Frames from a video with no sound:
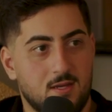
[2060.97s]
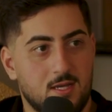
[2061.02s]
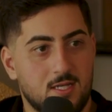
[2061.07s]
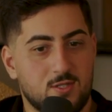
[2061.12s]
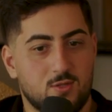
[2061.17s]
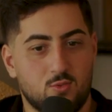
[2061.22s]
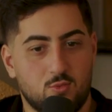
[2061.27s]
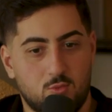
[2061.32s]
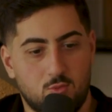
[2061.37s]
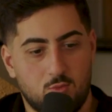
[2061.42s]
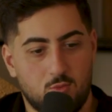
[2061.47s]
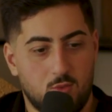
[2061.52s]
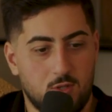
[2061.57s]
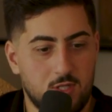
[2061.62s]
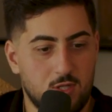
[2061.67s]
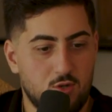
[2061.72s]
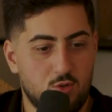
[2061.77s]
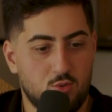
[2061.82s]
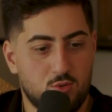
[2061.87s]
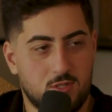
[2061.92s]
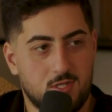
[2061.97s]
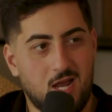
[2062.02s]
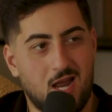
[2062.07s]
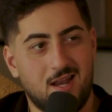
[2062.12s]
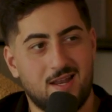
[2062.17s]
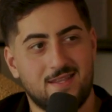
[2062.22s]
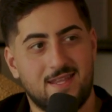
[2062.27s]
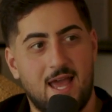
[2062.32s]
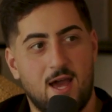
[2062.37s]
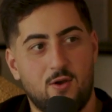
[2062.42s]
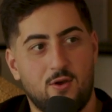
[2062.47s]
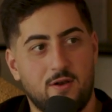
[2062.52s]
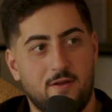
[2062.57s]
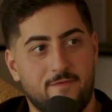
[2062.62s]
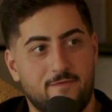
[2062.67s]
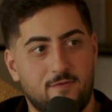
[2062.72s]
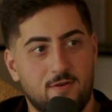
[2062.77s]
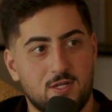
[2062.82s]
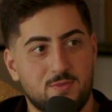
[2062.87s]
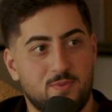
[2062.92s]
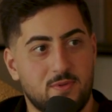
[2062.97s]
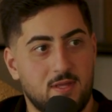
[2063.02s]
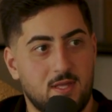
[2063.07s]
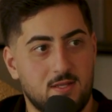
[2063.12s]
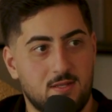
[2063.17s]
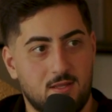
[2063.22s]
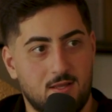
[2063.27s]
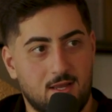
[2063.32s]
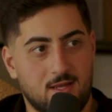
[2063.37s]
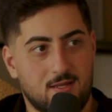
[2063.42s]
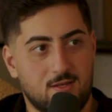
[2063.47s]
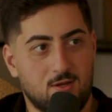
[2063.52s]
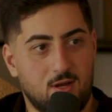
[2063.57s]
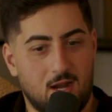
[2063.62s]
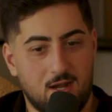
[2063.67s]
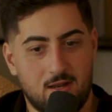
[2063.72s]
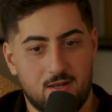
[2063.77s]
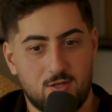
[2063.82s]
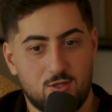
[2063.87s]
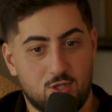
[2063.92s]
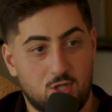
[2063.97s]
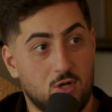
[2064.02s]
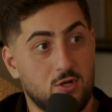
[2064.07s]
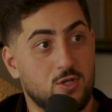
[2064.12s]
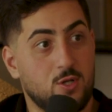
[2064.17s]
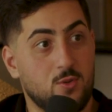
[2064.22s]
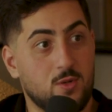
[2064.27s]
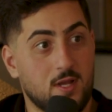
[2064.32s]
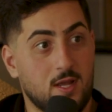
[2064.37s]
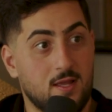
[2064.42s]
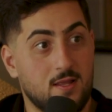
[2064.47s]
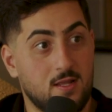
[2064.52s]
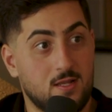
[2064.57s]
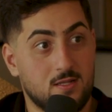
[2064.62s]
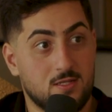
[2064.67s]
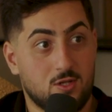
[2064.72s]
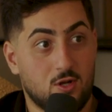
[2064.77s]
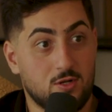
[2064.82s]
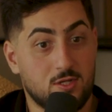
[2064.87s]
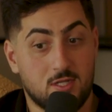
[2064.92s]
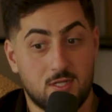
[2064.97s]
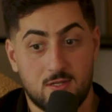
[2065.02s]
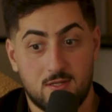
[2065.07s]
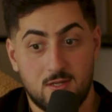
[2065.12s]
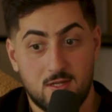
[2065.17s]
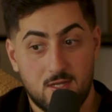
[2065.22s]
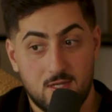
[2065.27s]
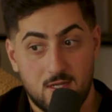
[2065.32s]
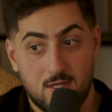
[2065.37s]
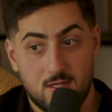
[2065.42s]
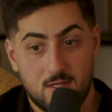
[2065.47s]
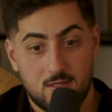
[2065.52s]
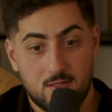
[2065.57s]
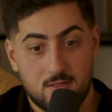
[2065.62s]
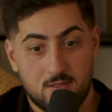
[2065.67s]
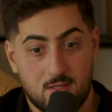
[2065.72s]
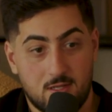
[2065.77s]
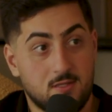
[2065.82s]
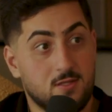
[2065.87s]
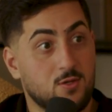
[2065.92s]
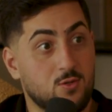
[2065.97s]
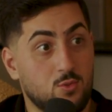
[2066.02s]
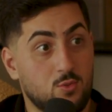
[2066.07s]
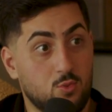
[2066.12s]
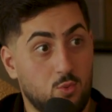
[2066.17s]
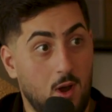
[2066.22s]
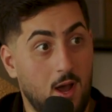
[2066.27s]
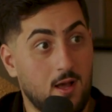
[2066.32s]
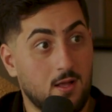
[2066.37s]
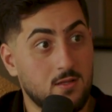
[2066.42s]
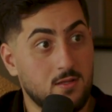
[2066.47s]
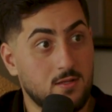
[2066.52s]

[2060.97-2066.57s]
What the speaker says: Is when you kind of doubt it at first, but then like you start doing it, and then it starts to do well,